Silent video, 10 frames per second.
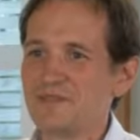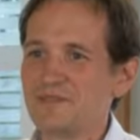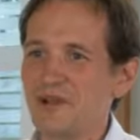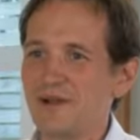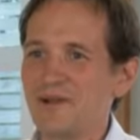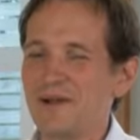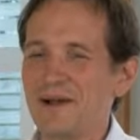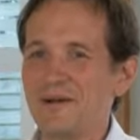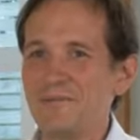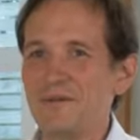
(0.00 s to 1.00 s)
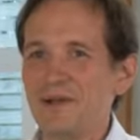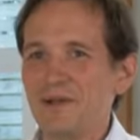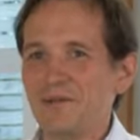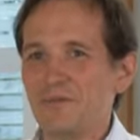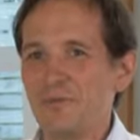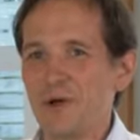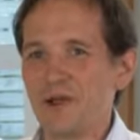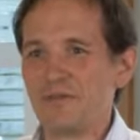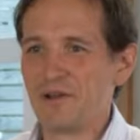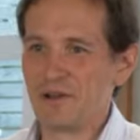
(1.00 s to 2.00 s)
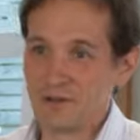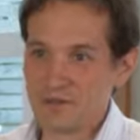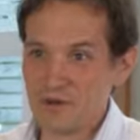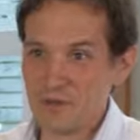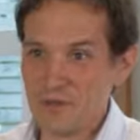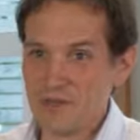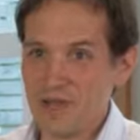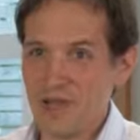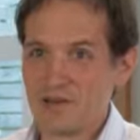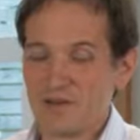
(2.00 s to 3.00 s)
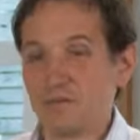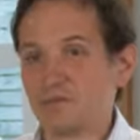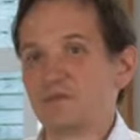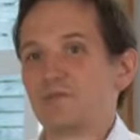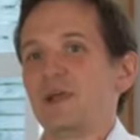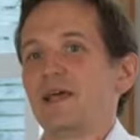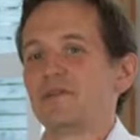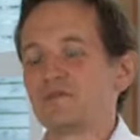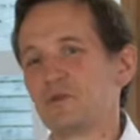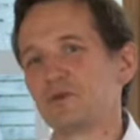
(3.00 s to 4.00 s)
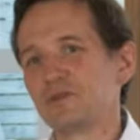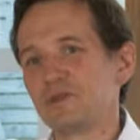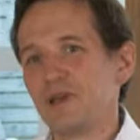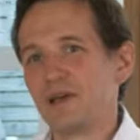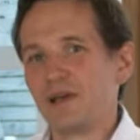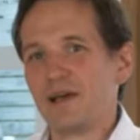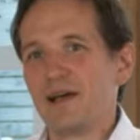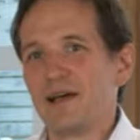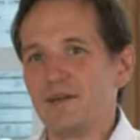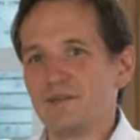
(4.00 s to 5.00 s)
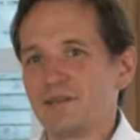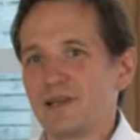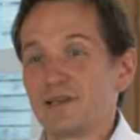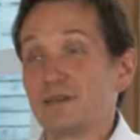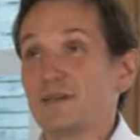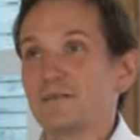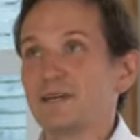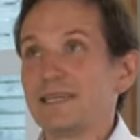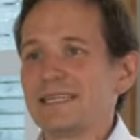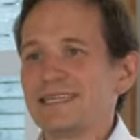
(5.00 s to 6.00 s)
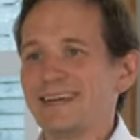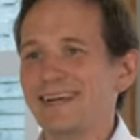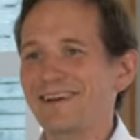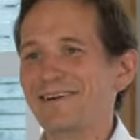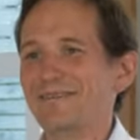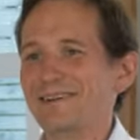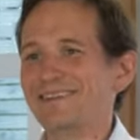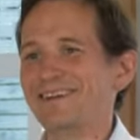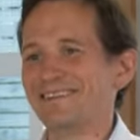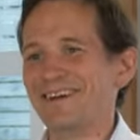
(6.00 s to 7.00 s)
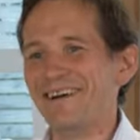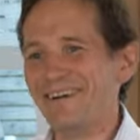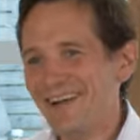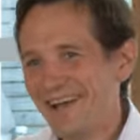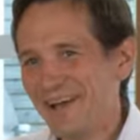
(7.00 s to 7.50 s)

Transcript: So when I found out I was going to be a dad, and it wasn't planned, of course, I was like, all right, what do I do now?